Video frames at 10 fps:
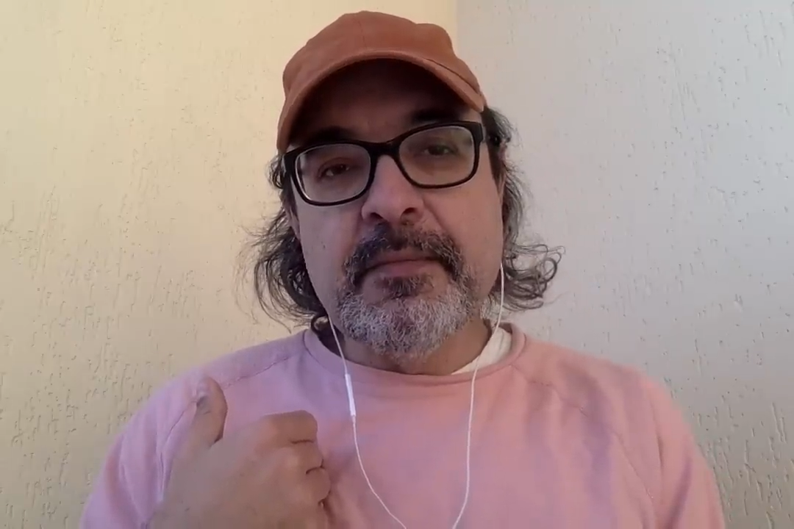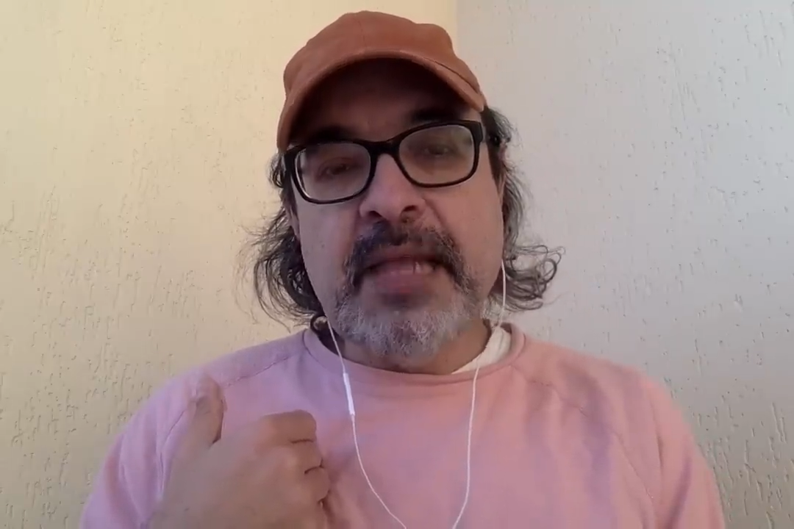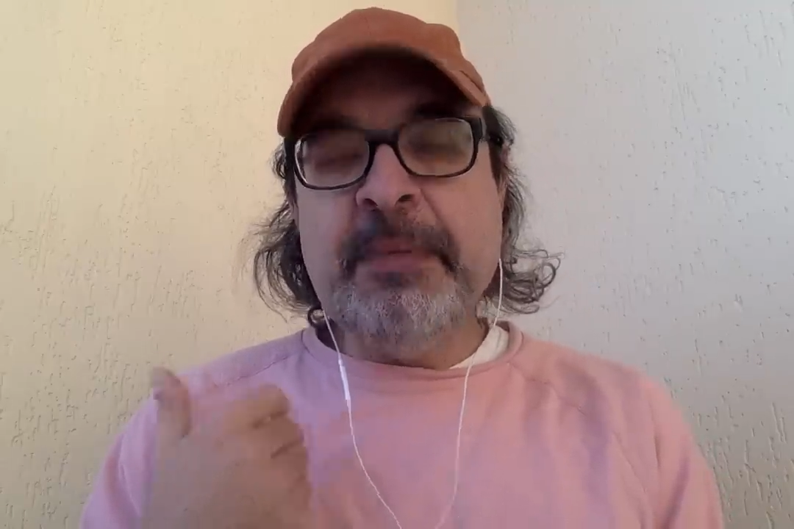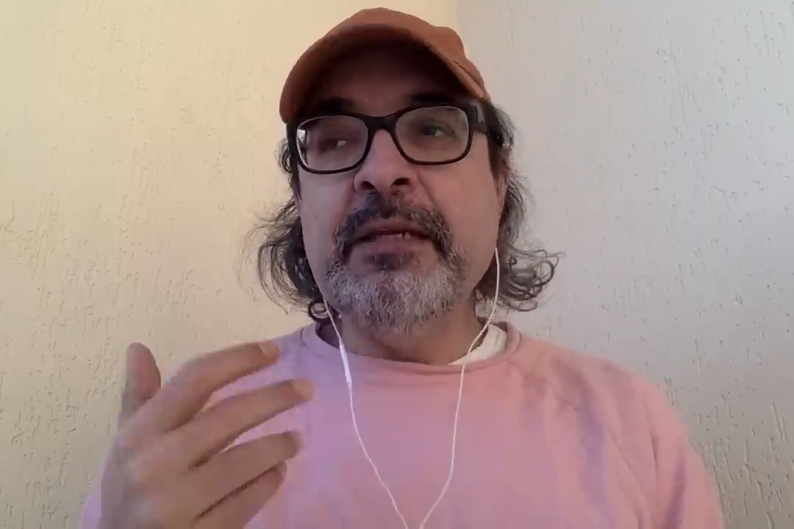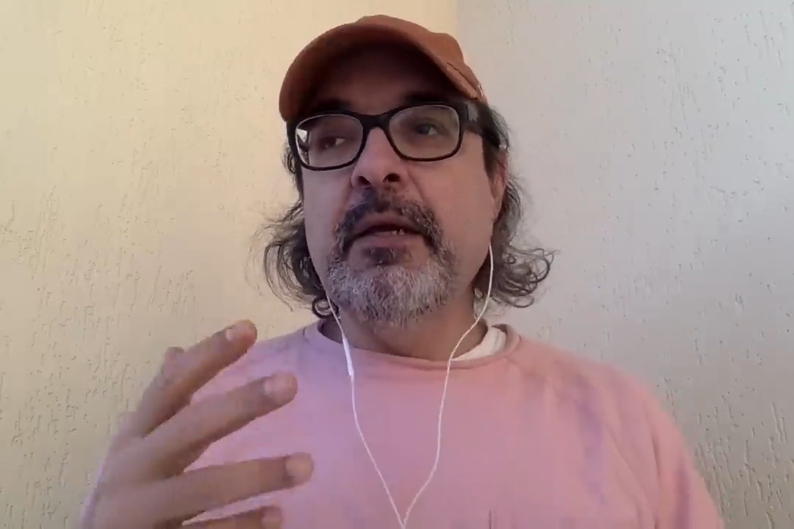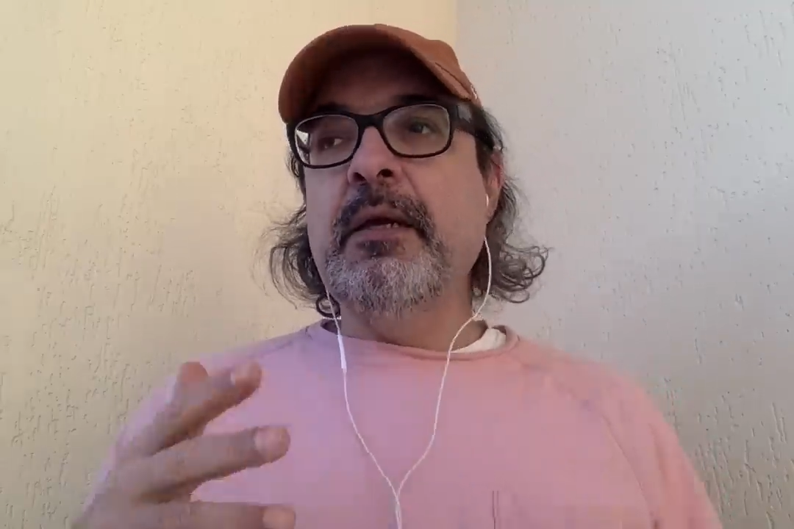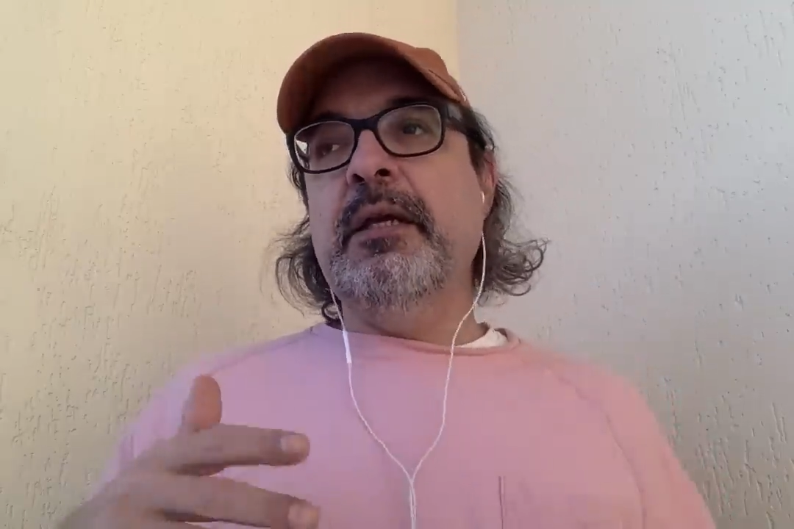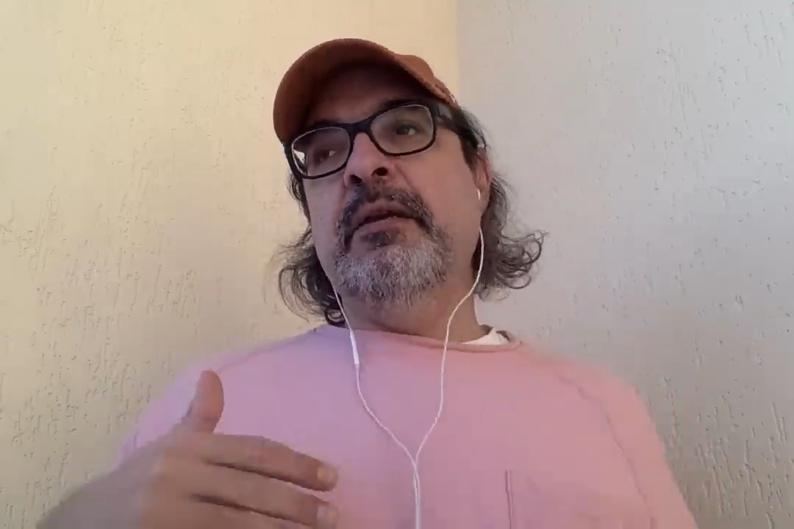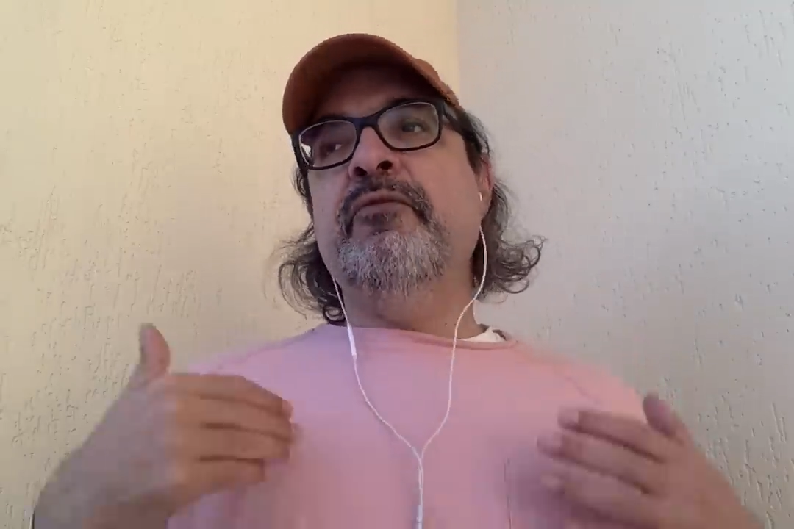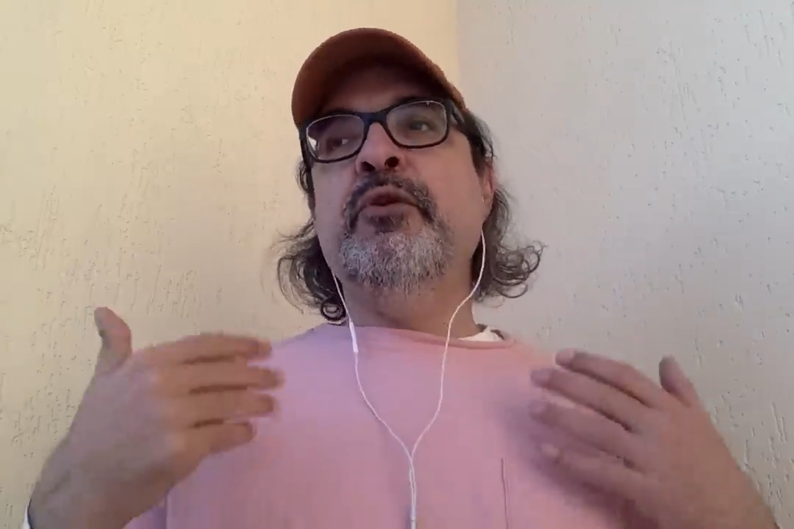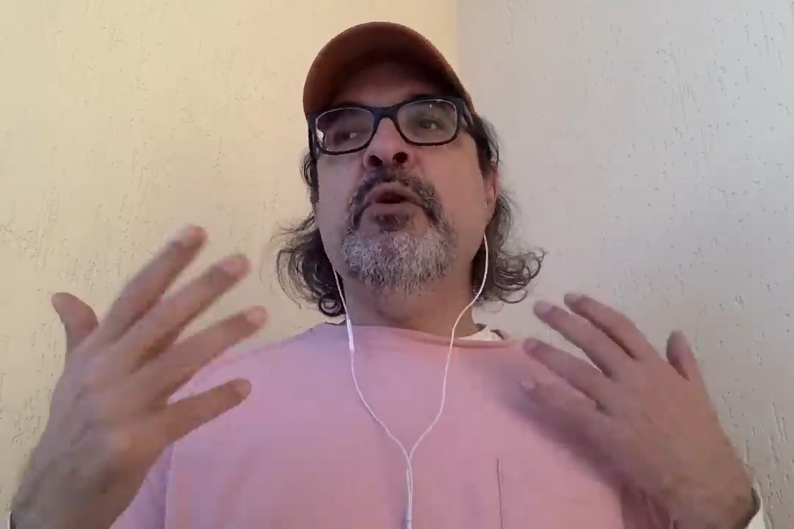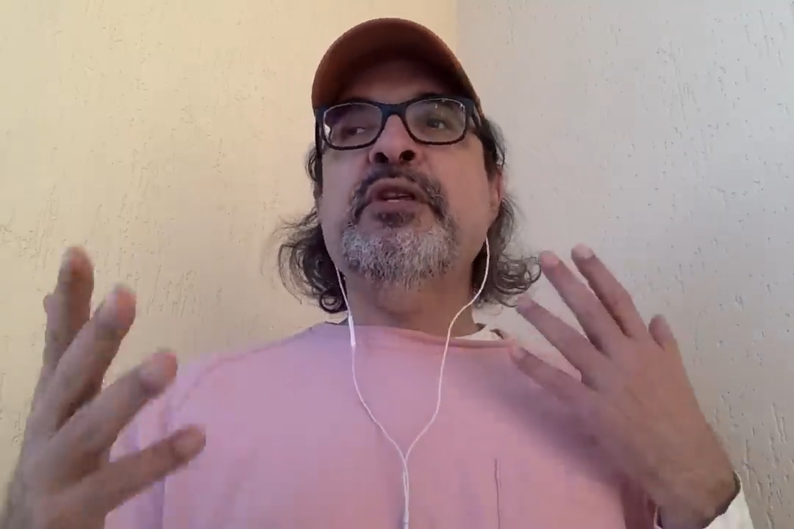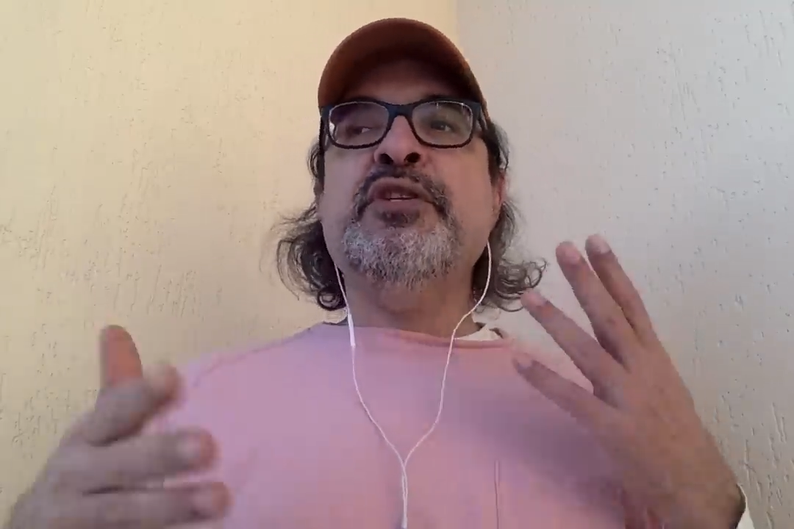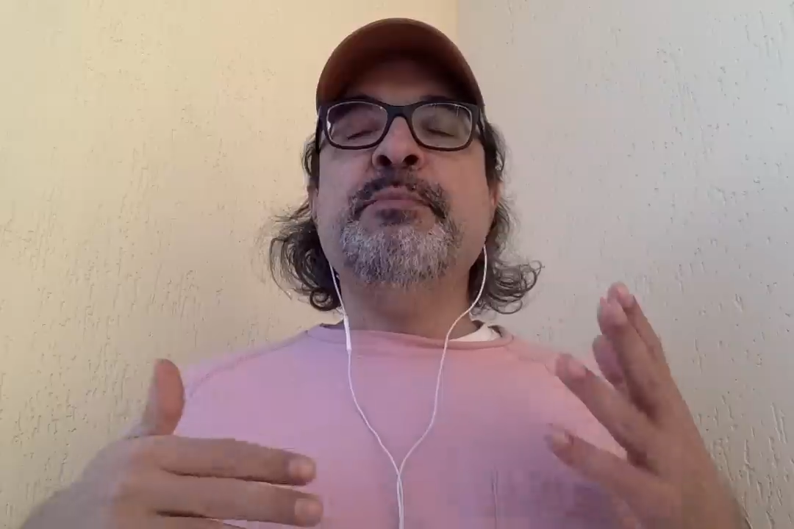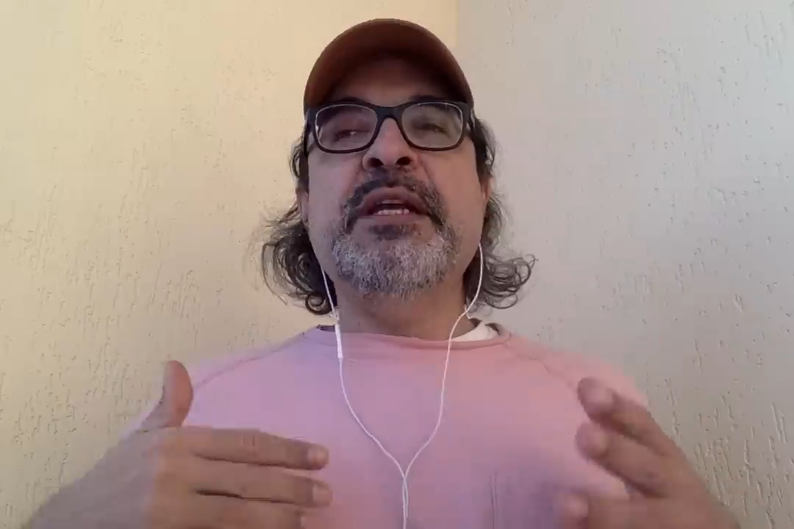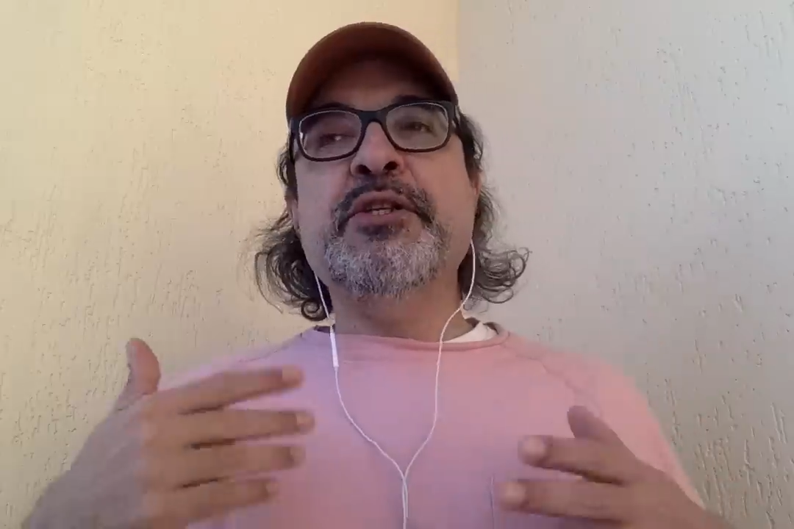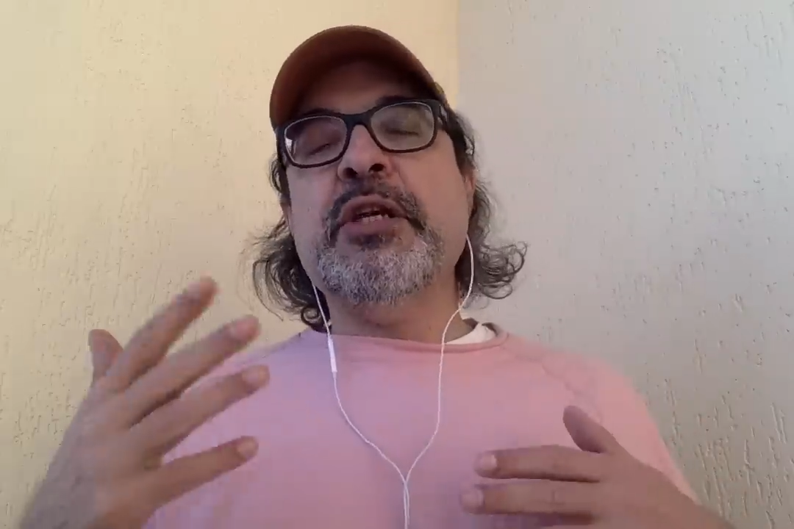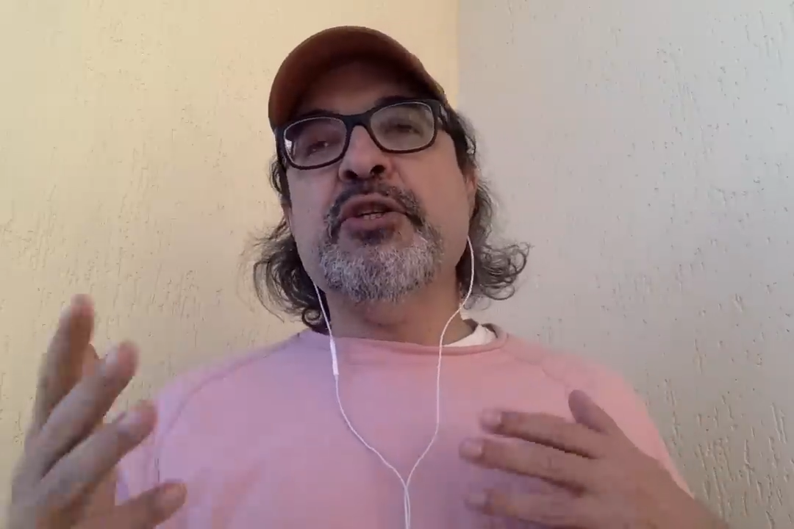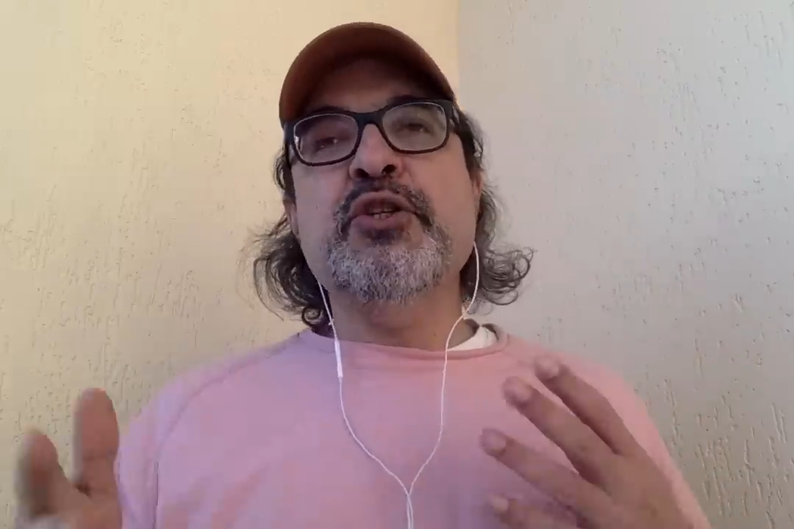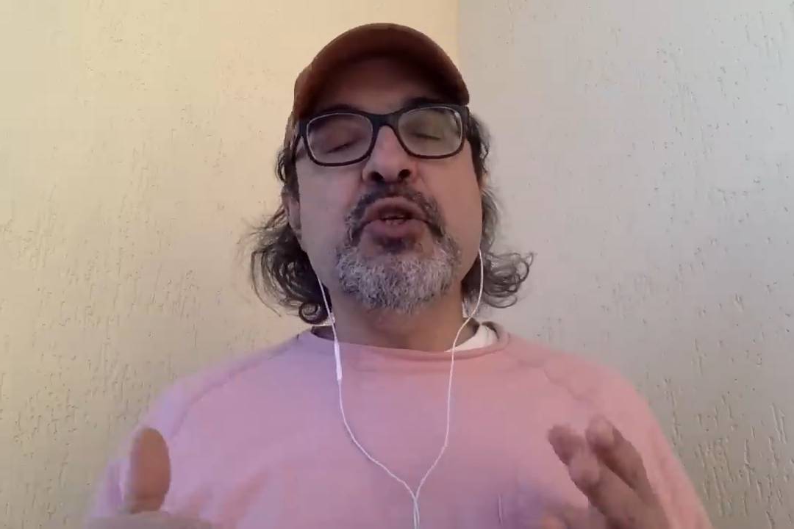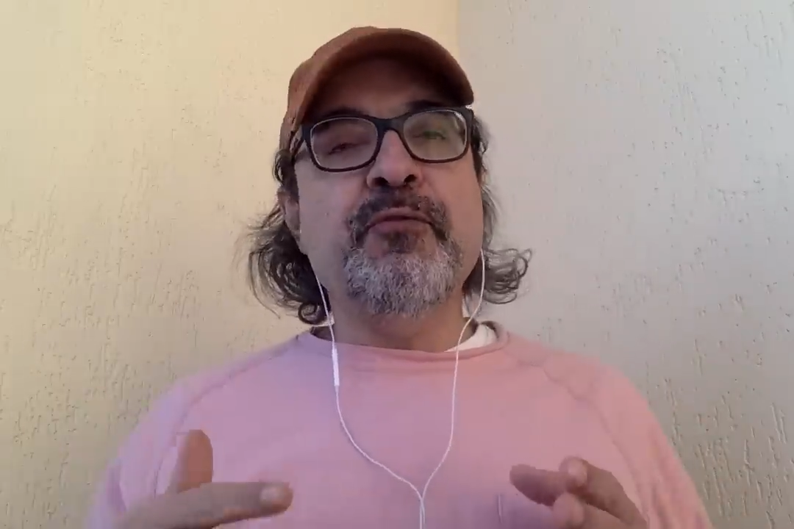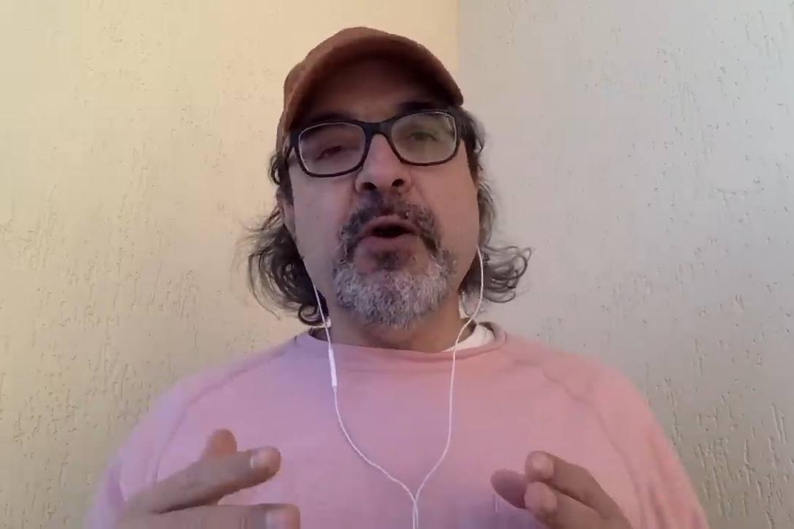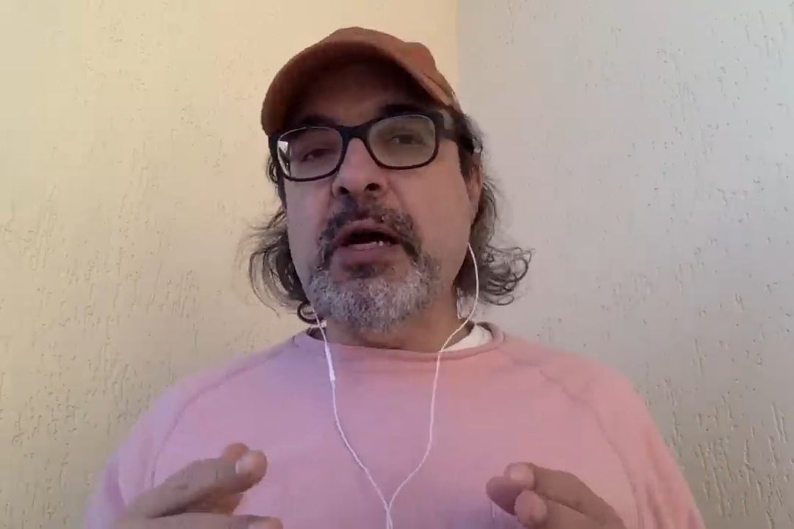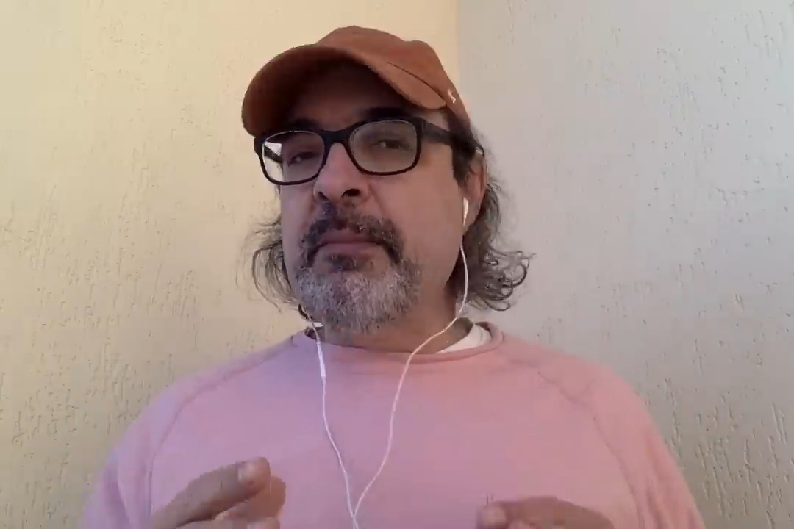I mean, if you notice in my discussion so far,